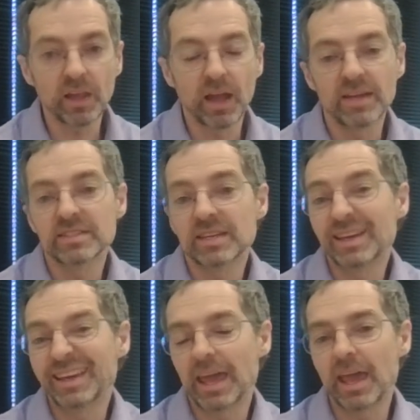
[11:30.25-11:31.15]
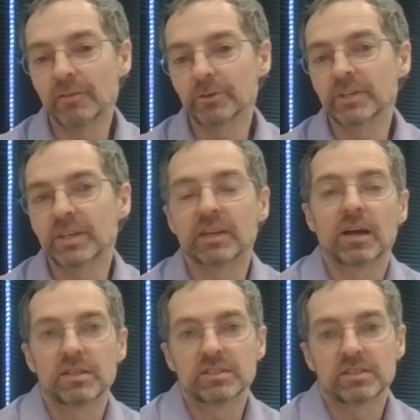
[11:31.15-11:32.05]
I say everything
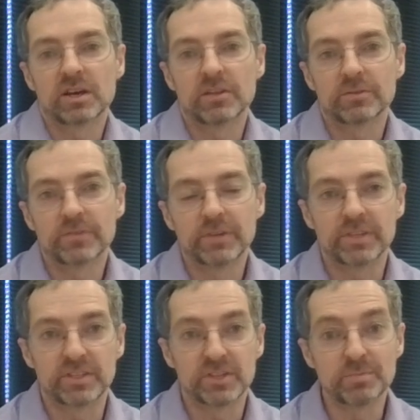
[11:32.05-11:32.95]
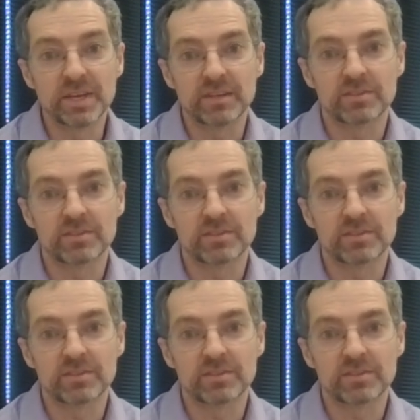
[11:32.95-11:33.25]
costs $1.50 to me.